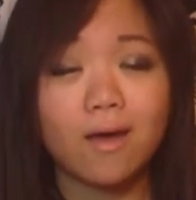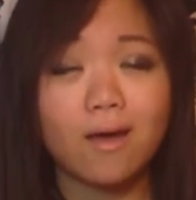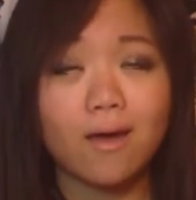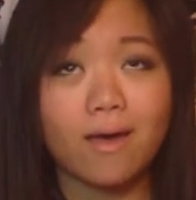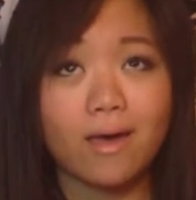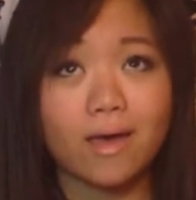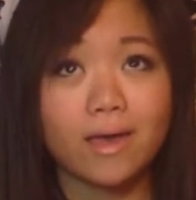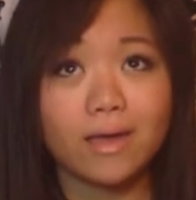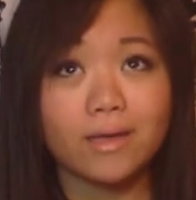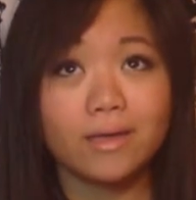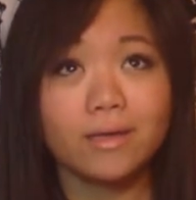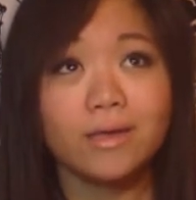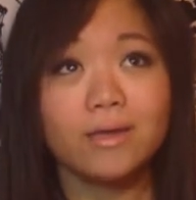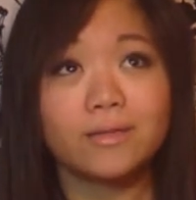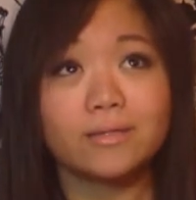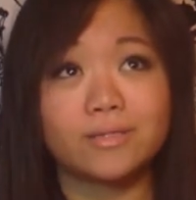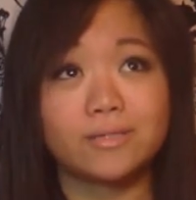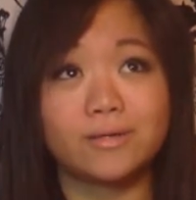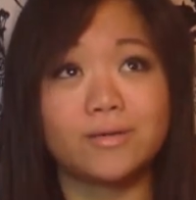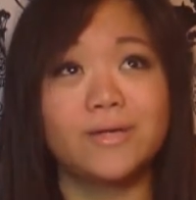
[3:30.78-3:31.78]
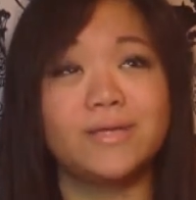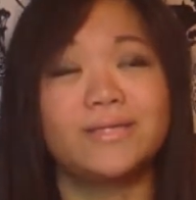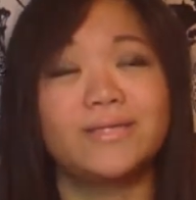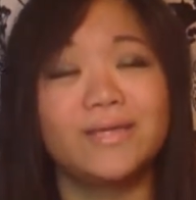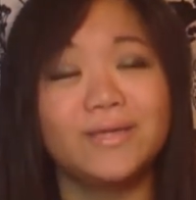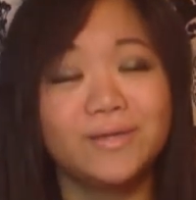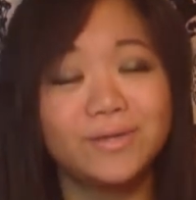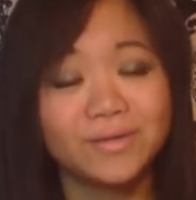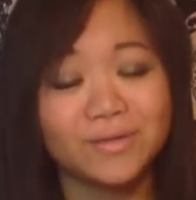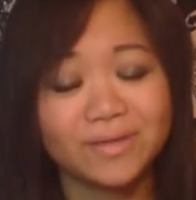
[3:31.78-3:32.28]
I
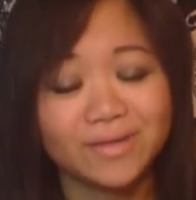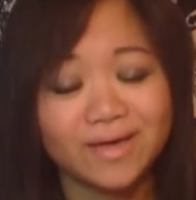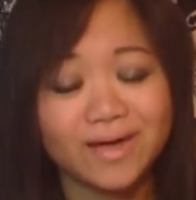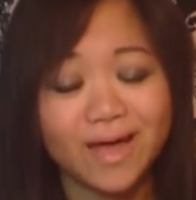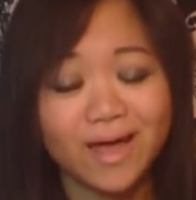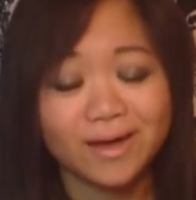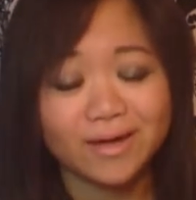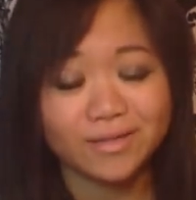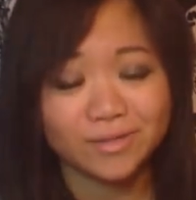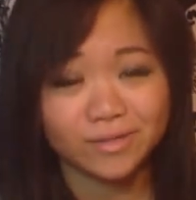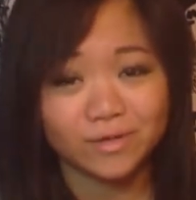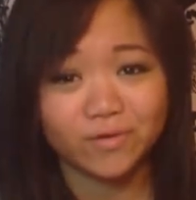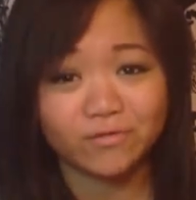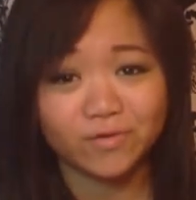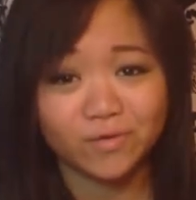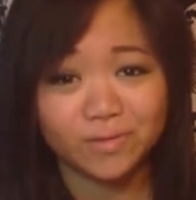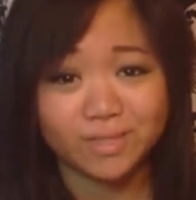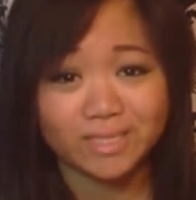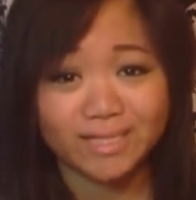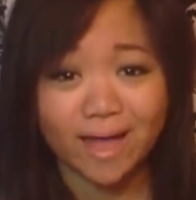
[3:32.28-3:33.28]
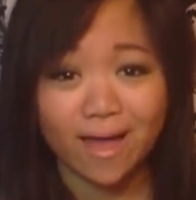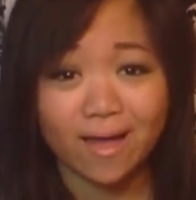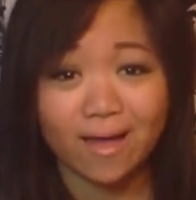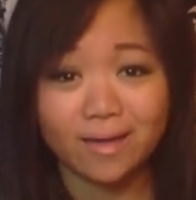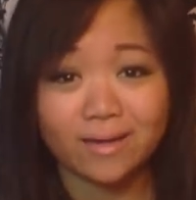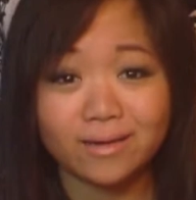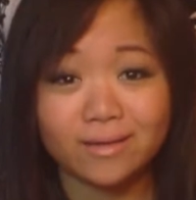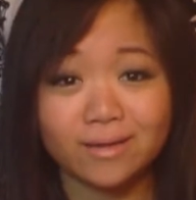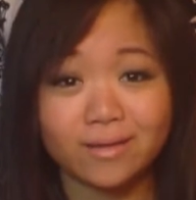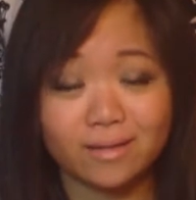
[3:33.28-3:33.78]
seriously don't think I deserve to
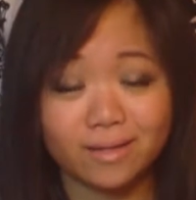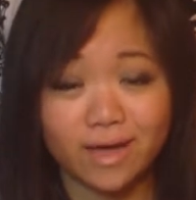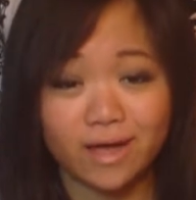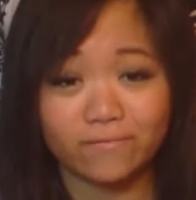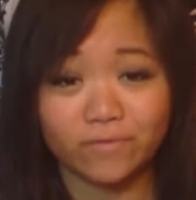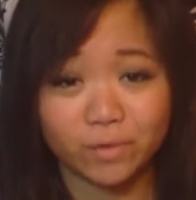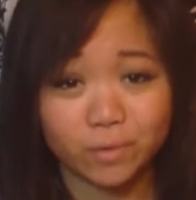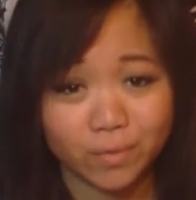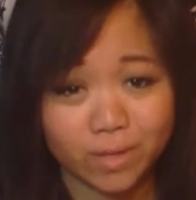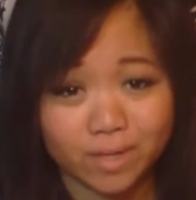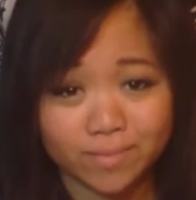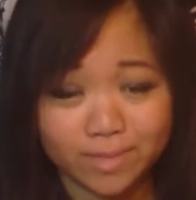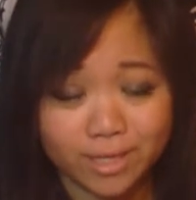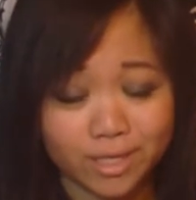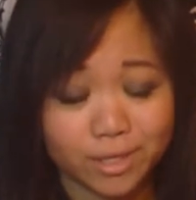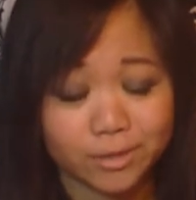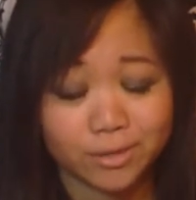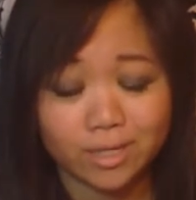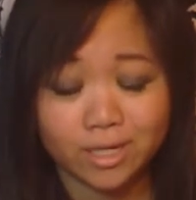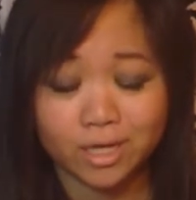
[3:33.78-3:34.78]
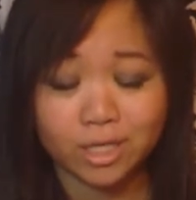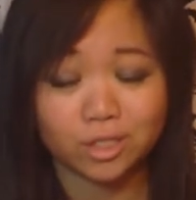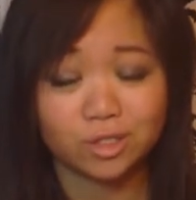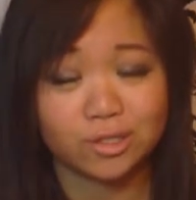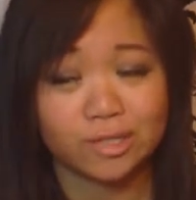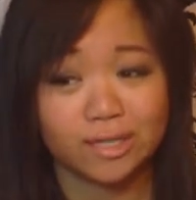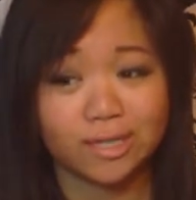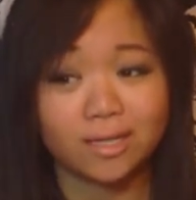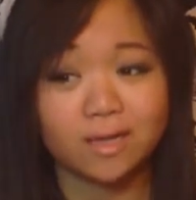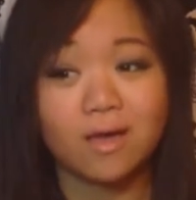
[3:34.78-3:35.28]
stand in line for 20 minutes to get a
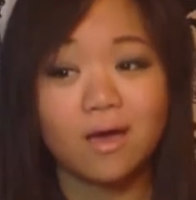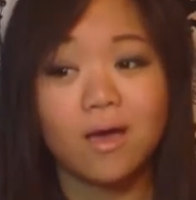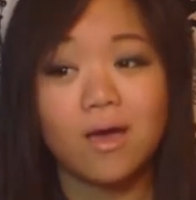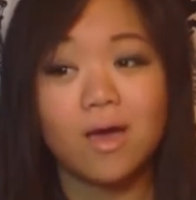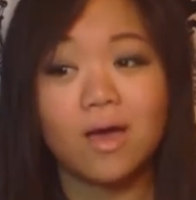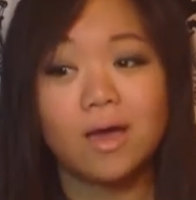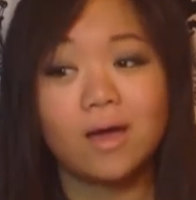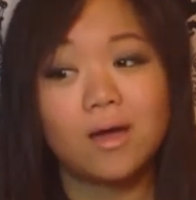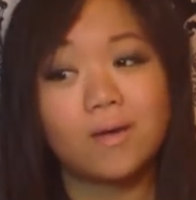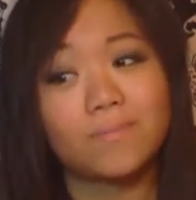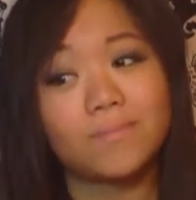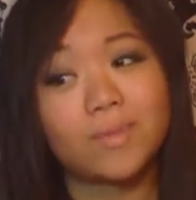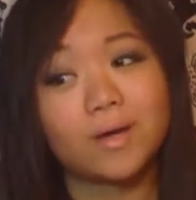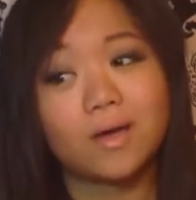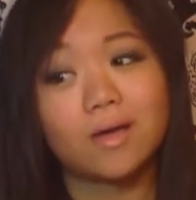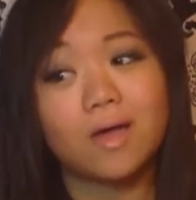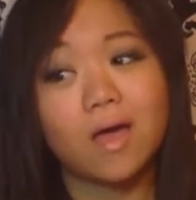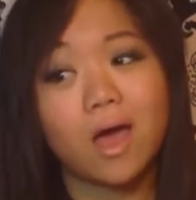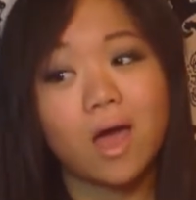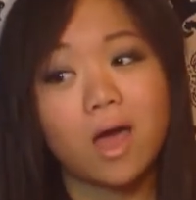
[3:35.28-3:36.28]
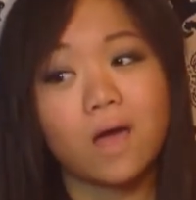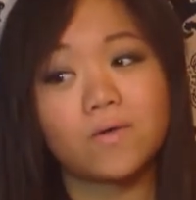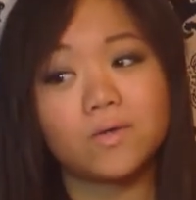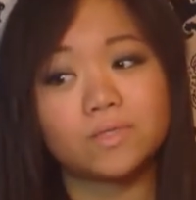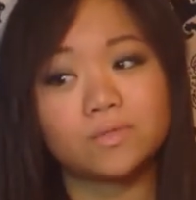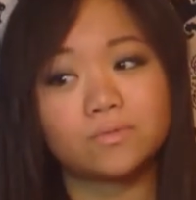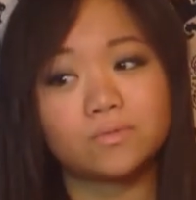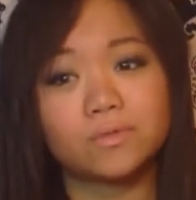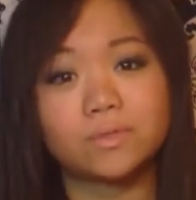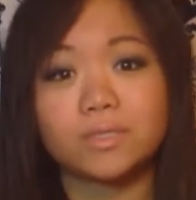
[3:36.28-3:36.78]
drink, but I
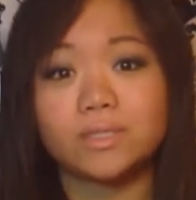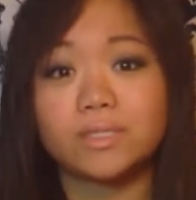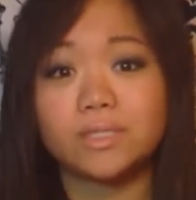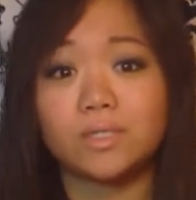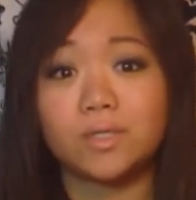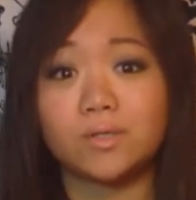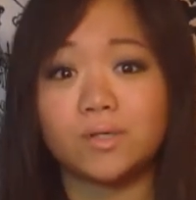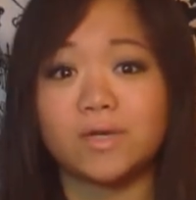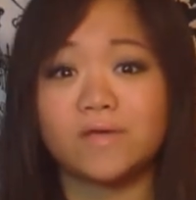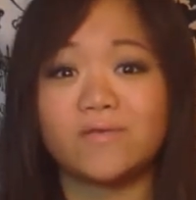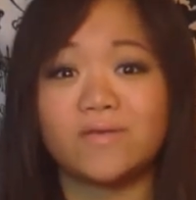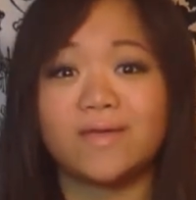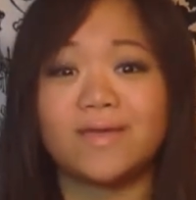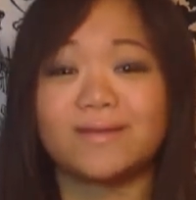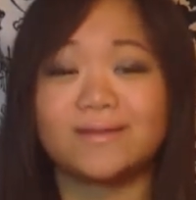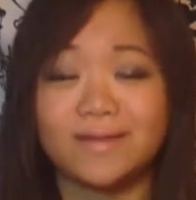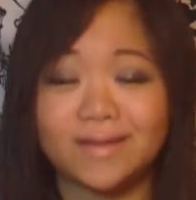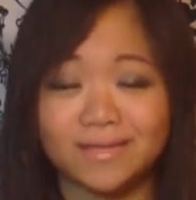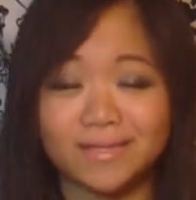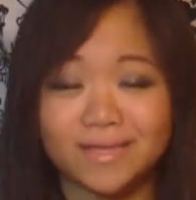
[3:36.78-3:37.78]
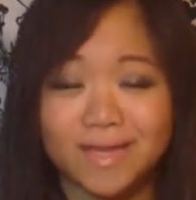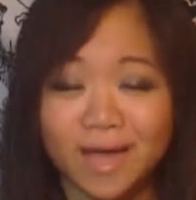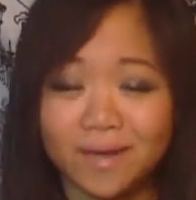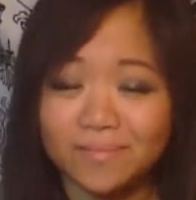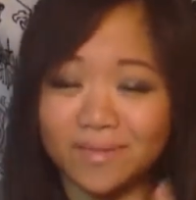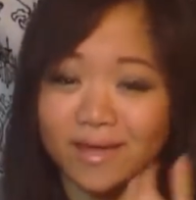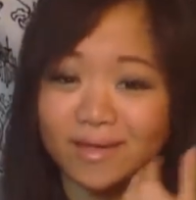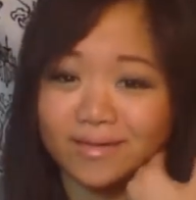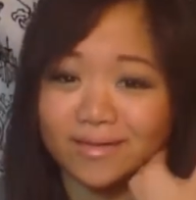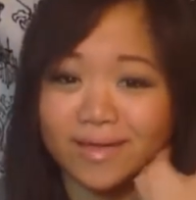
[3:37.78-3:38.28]
was really craving a nice cap
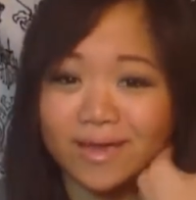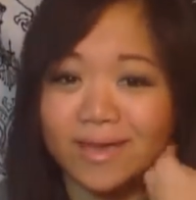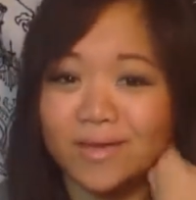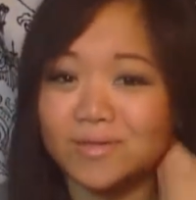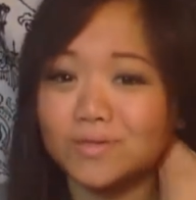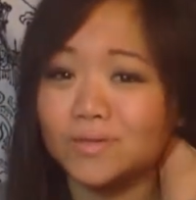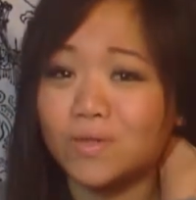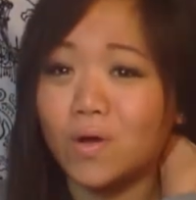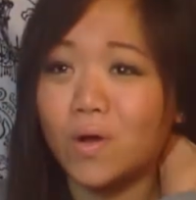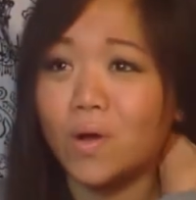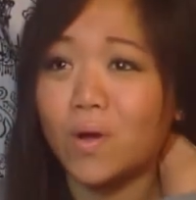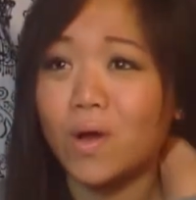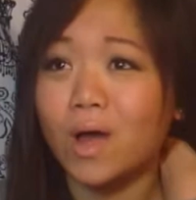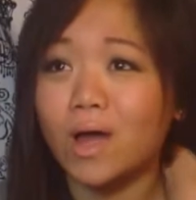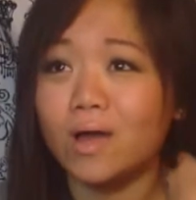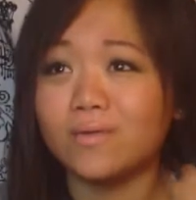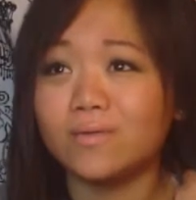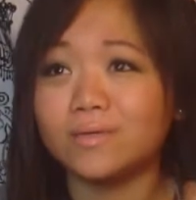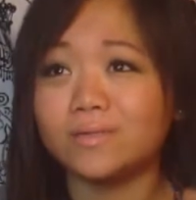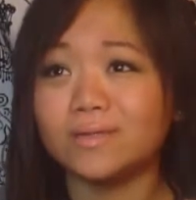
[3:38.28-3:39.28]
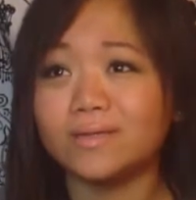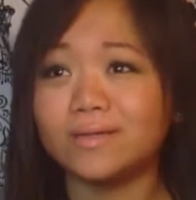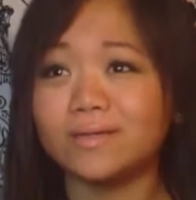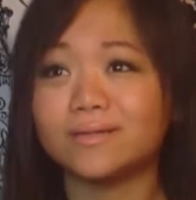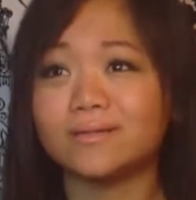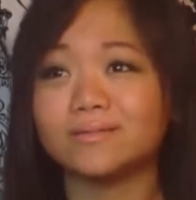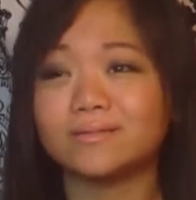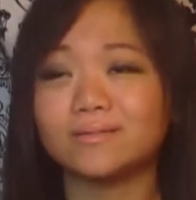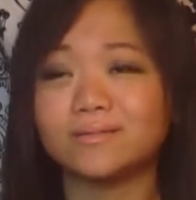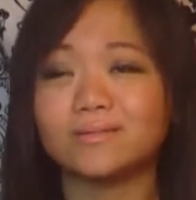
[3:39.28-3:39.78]
that day, so I was
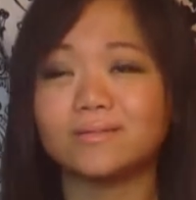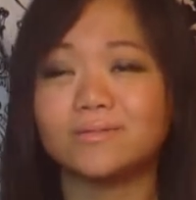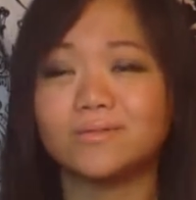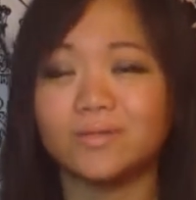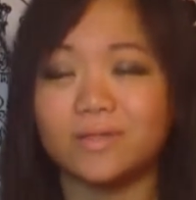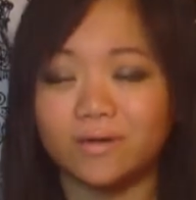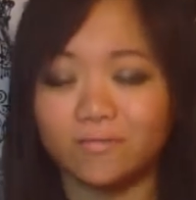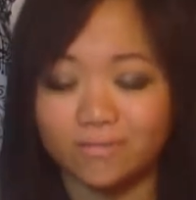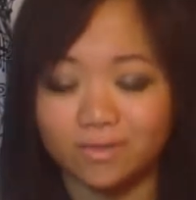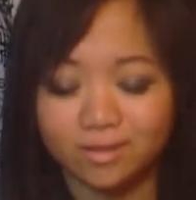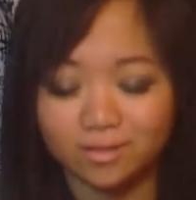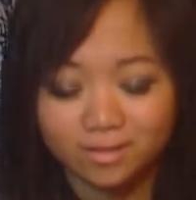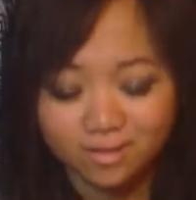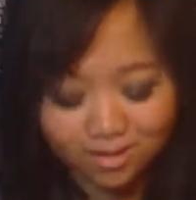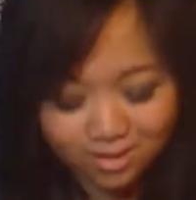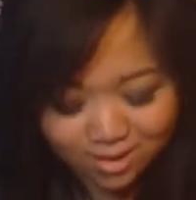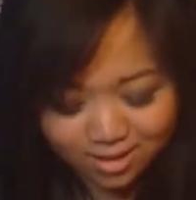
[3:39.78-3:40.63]
like, oh, whatever.